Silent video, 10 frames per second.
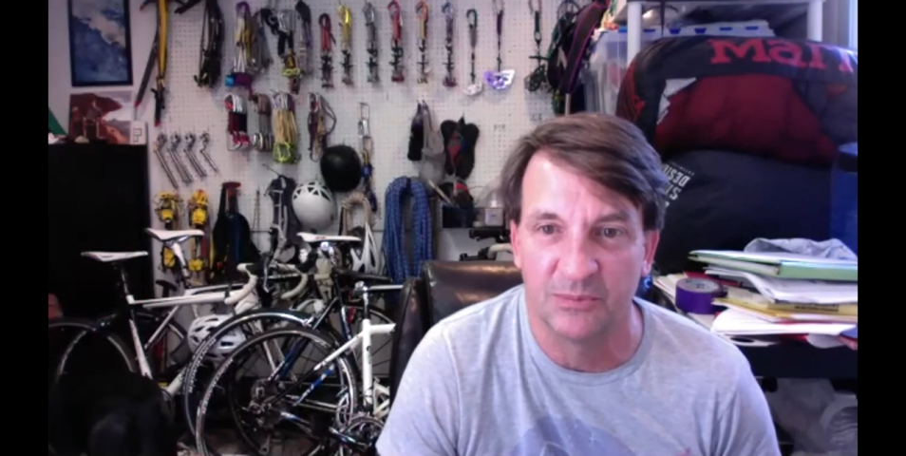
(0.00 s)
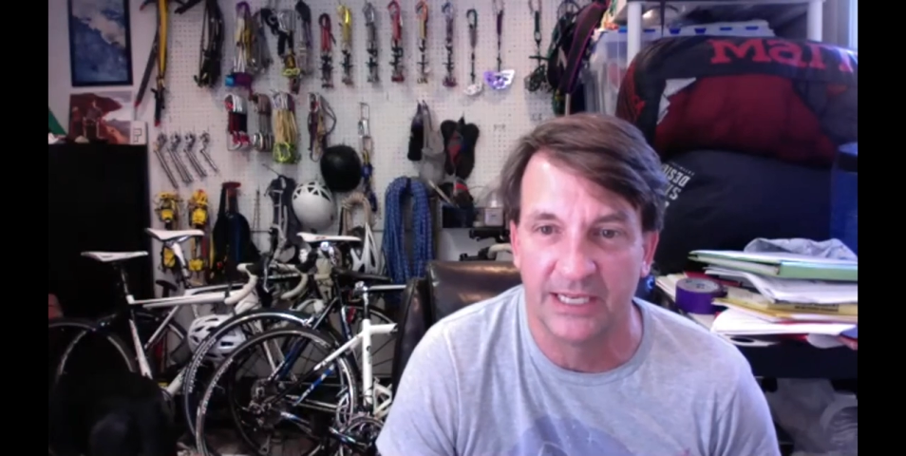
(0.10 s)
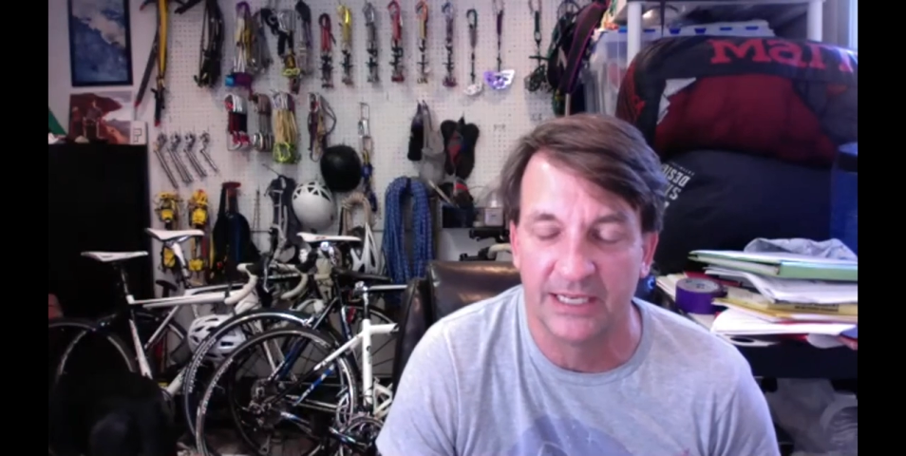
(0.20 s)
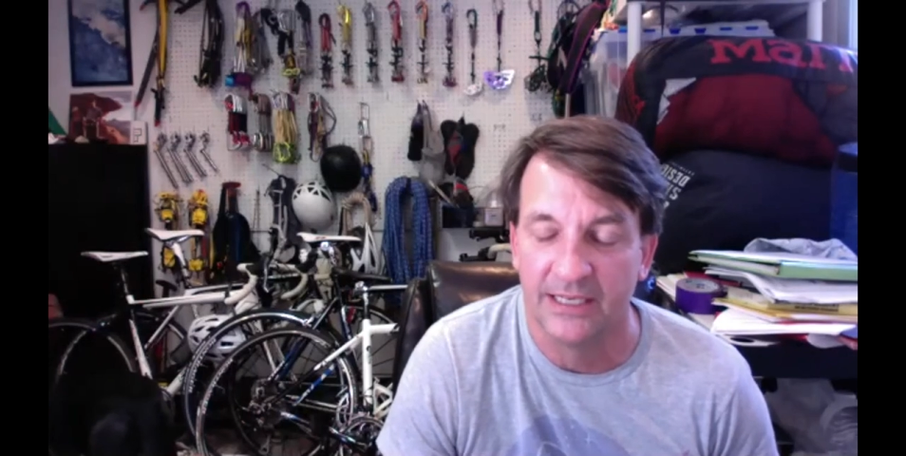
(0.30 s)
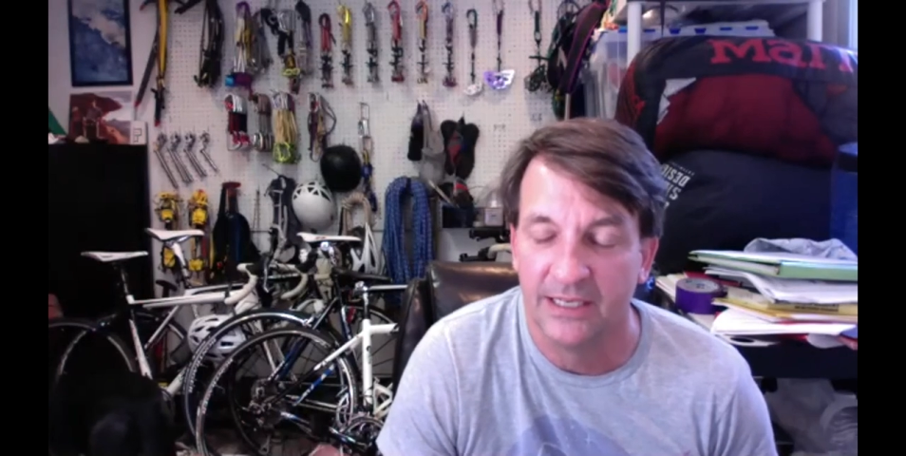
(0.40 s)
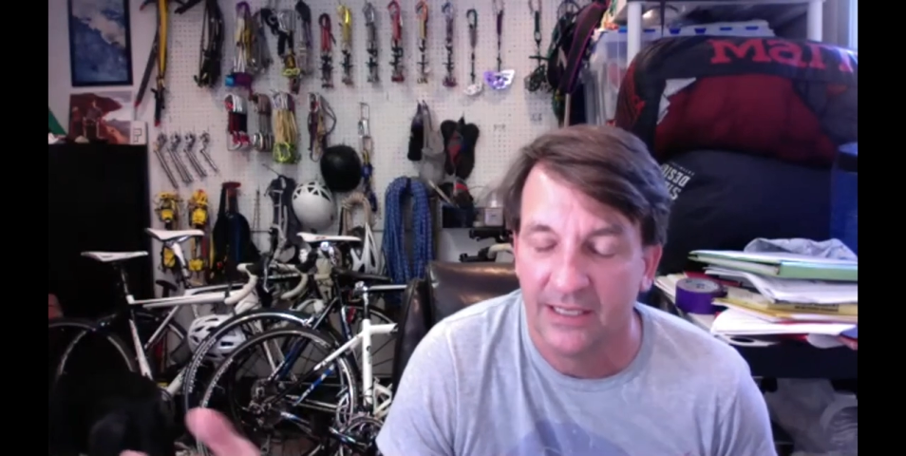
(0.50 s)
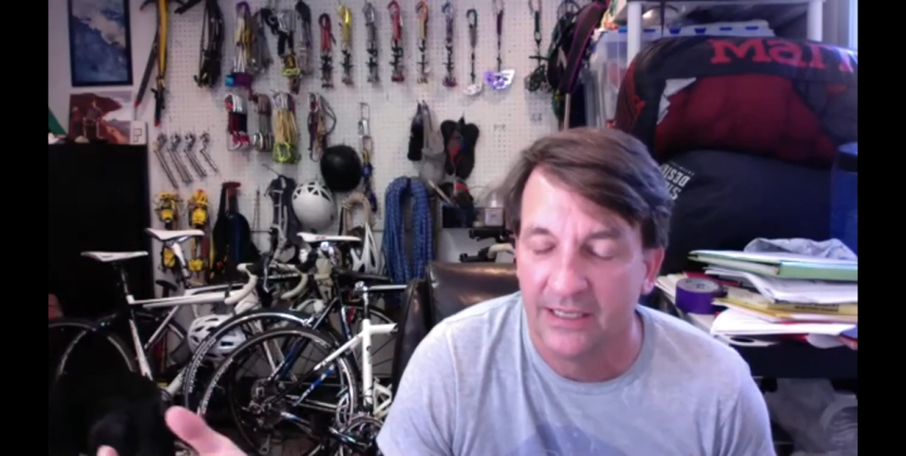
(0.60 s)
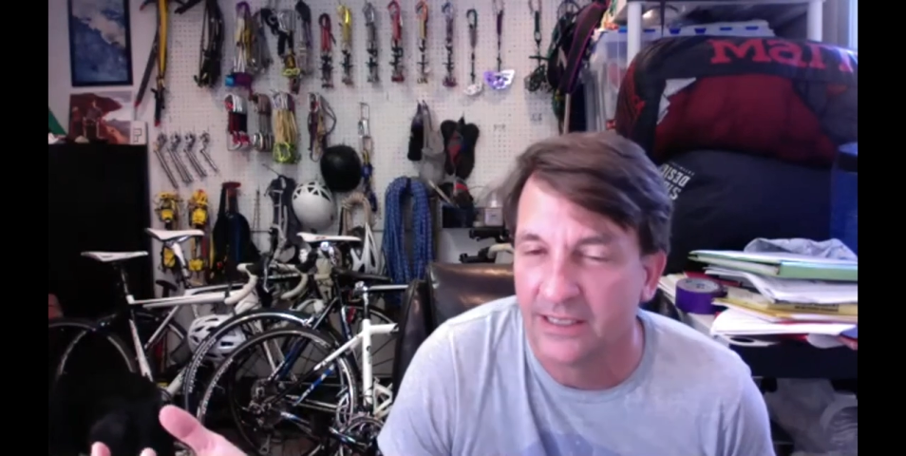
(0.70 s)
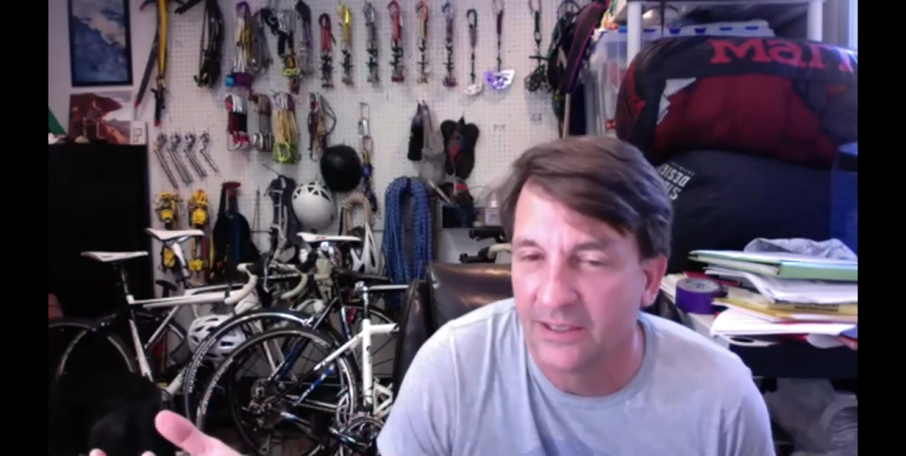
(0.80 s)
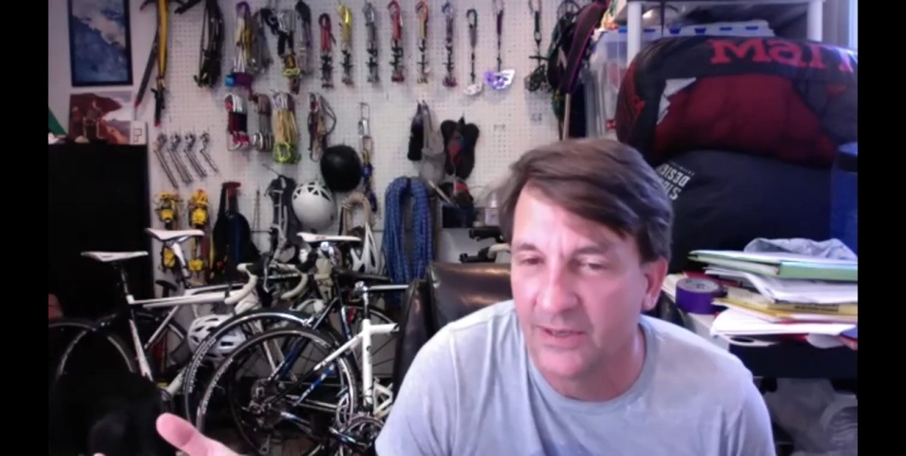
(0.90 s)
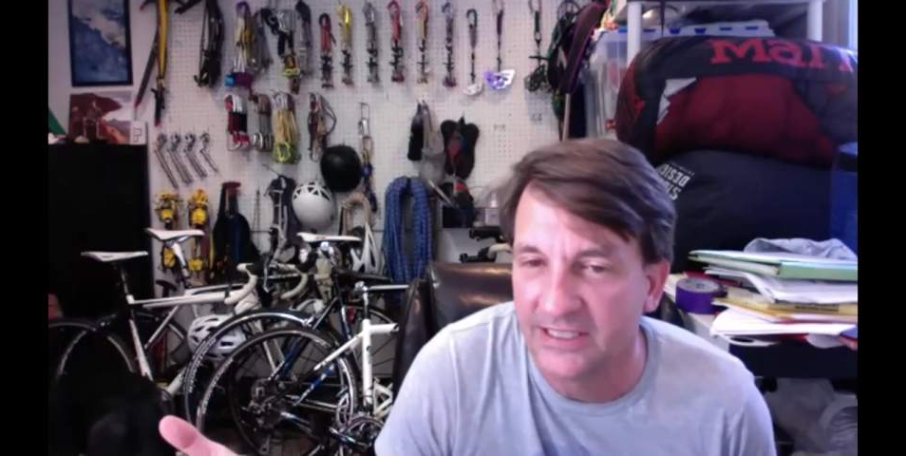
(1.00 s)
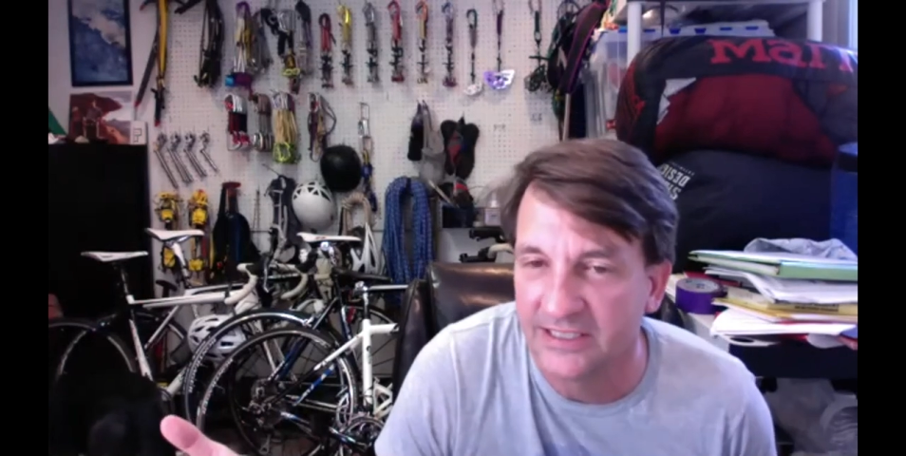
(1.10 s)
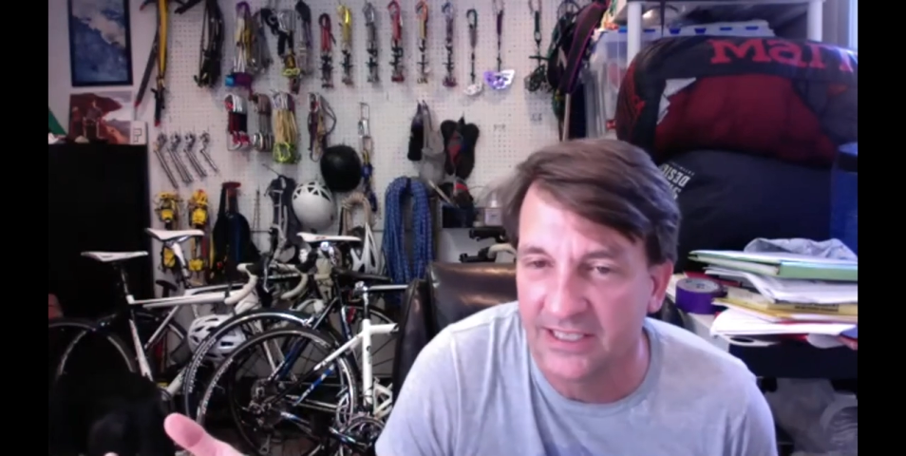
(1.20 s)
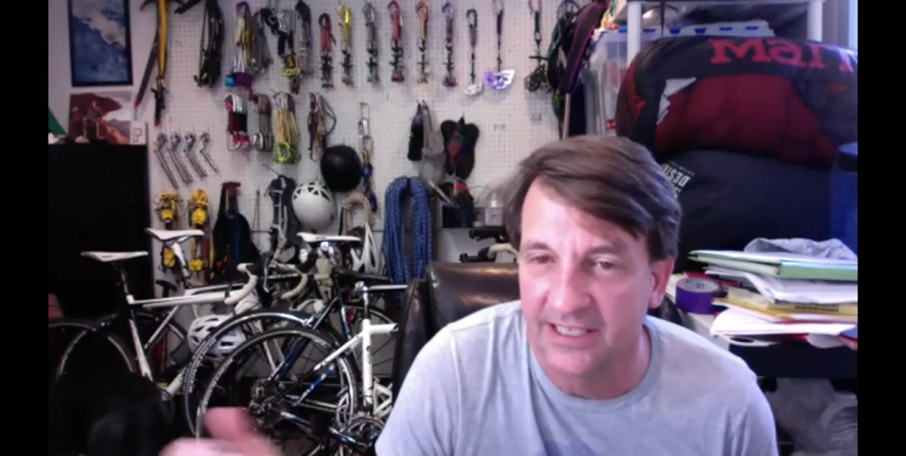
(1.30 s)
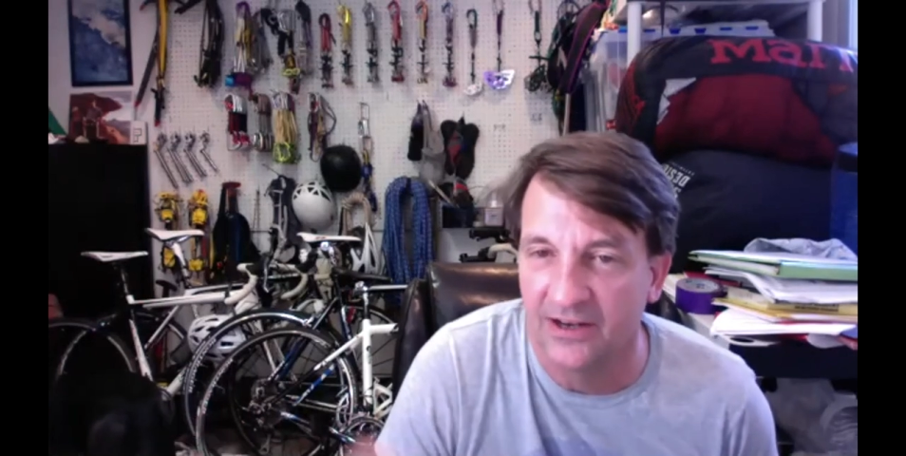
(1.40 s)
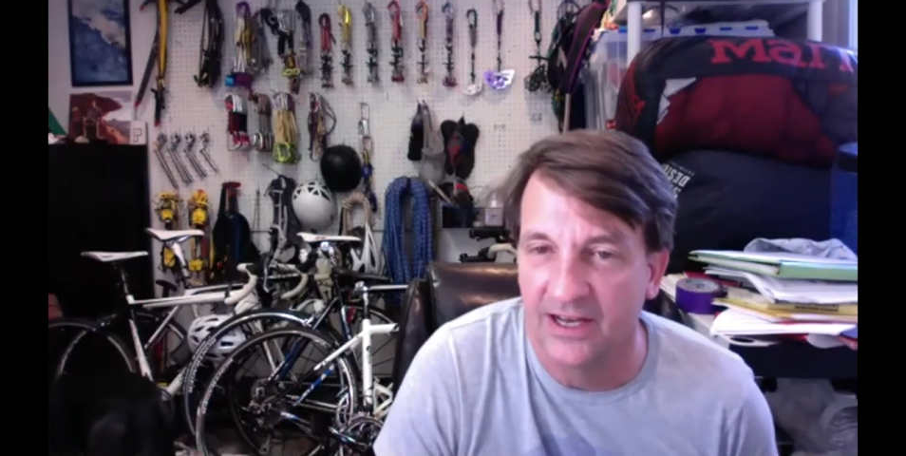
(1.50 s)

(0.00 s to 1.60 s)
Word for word: But the question, you know,